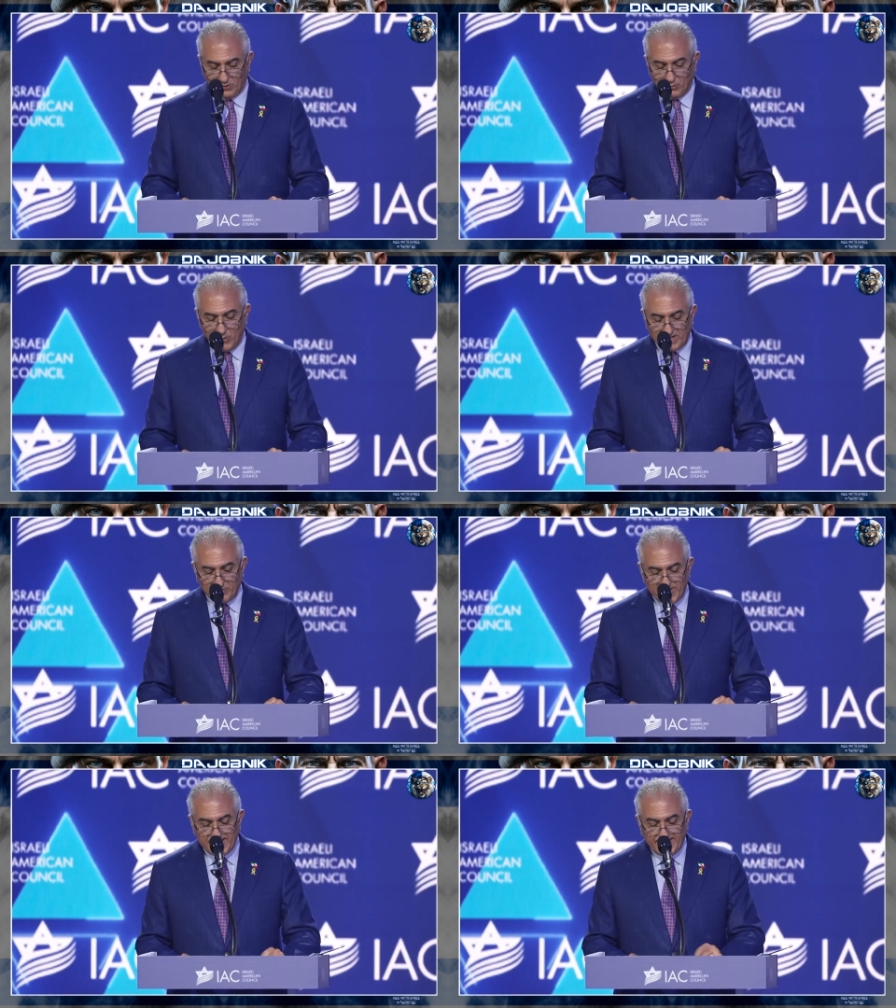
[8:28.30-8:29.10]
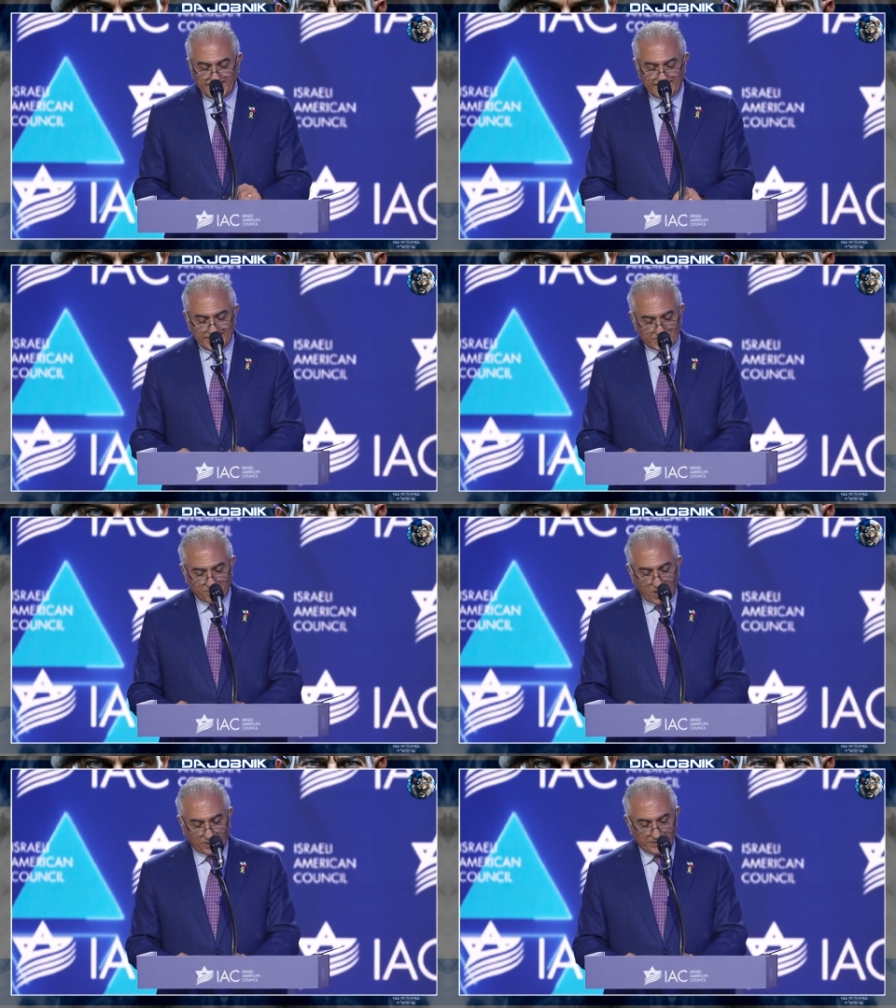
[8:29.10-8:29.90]
What we need in this
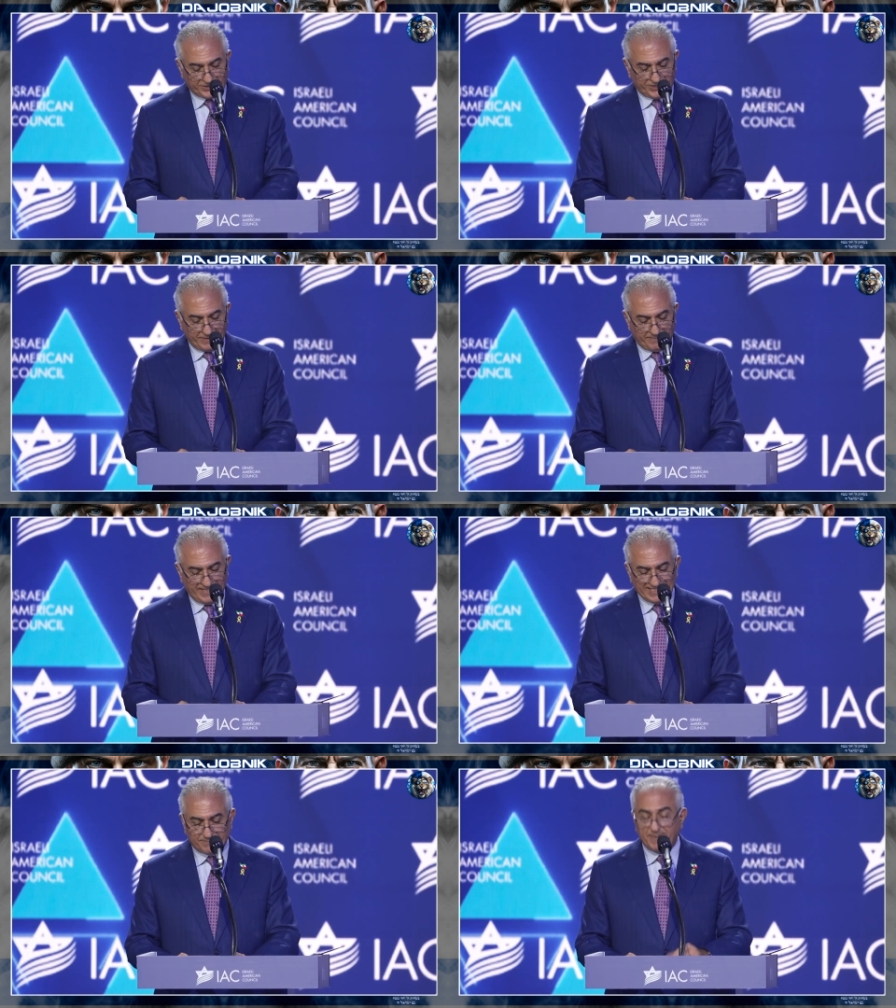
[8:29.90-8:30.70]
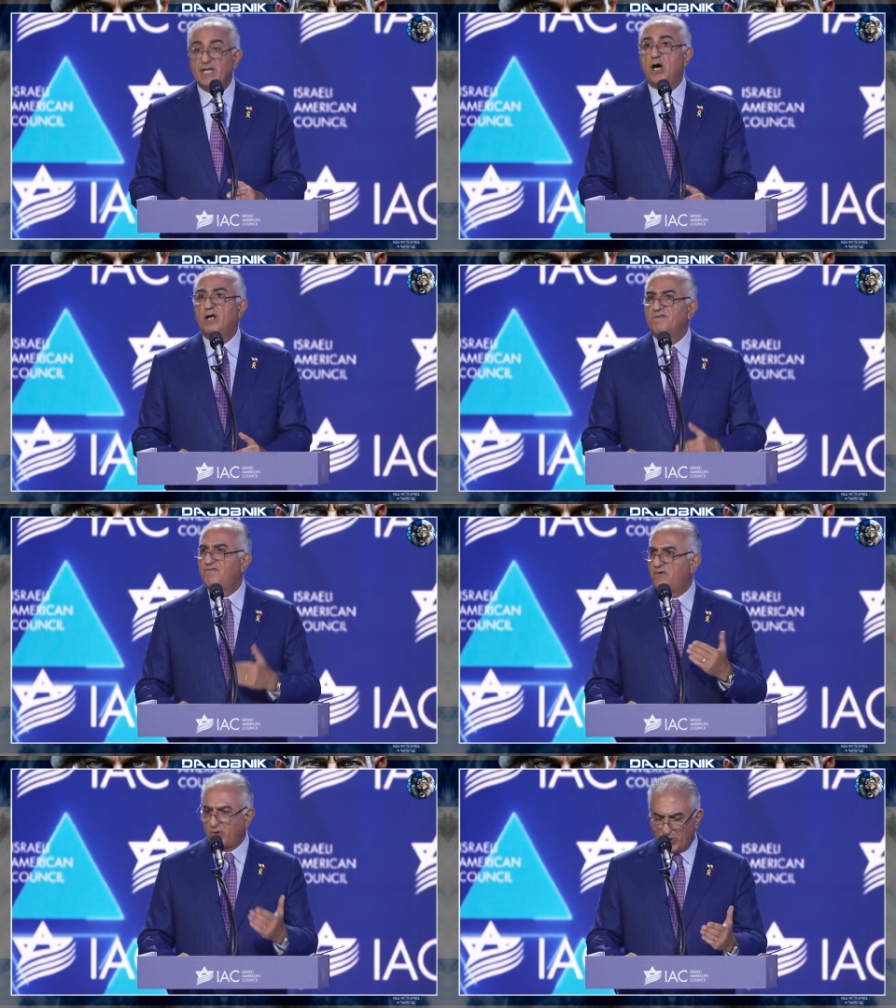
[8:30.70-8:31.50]
partnership is beyond
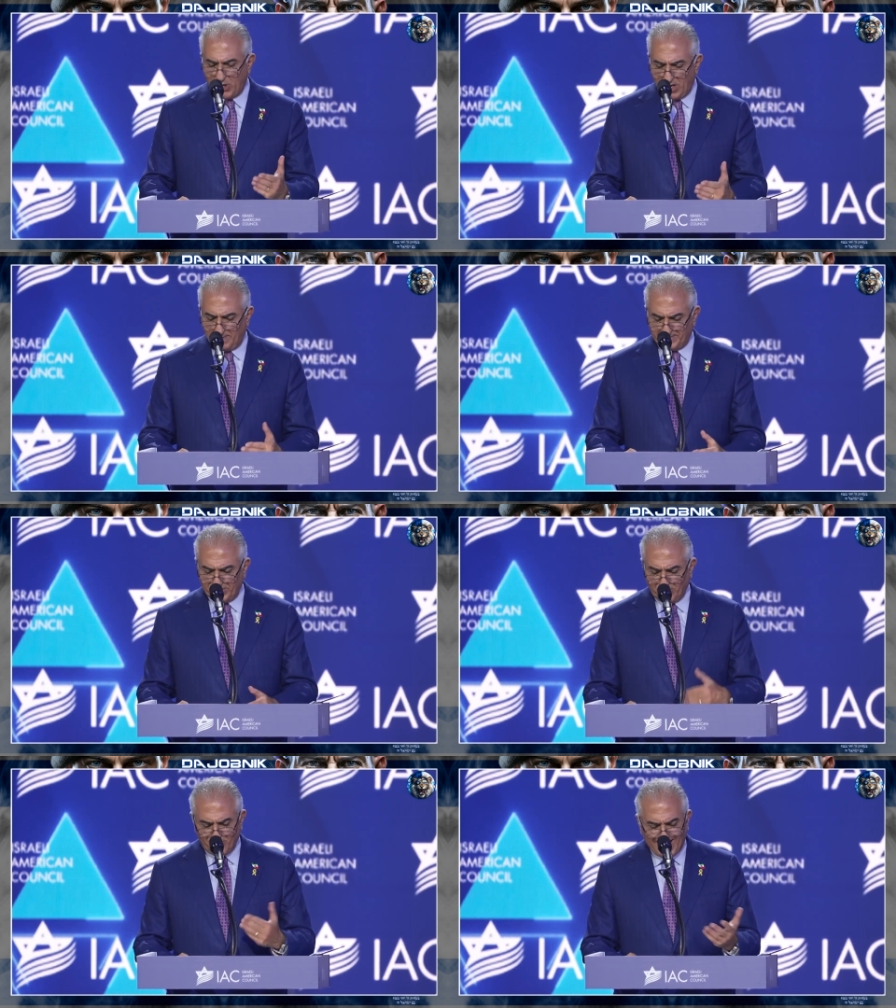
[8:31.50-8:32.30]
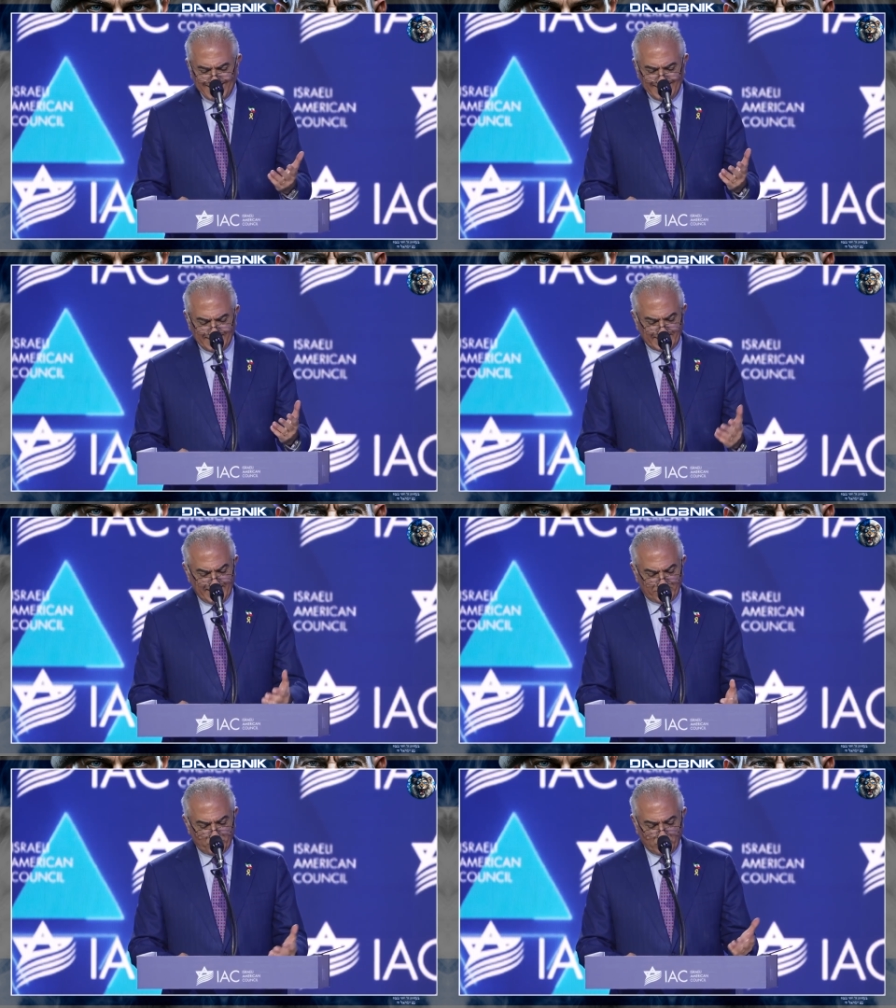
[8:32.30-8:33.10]
photo ops, rallies,
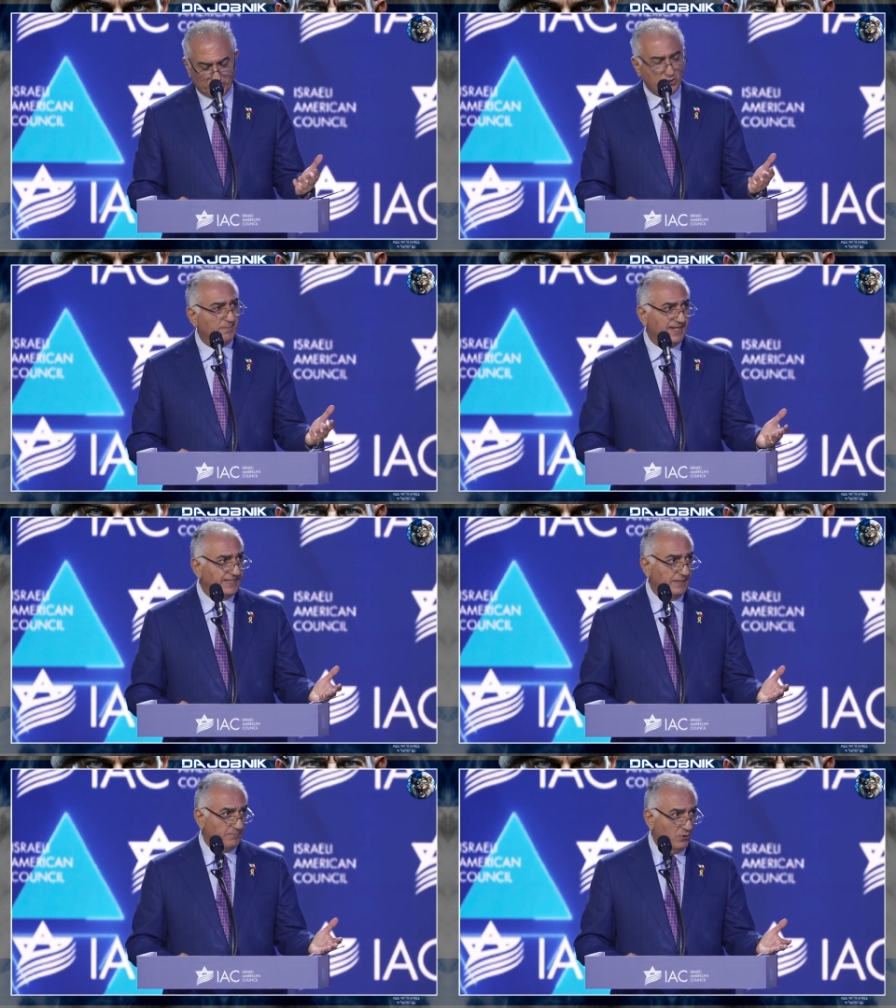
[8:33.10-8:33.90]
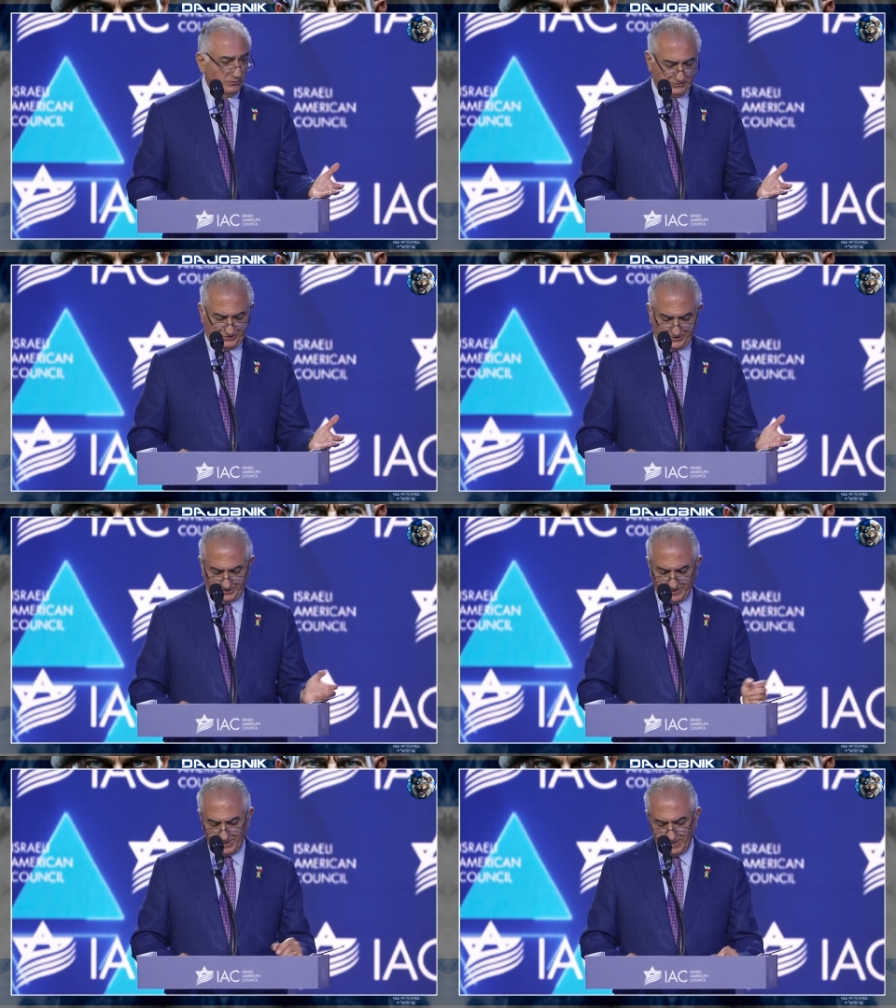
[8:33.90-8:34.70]
and social media posts.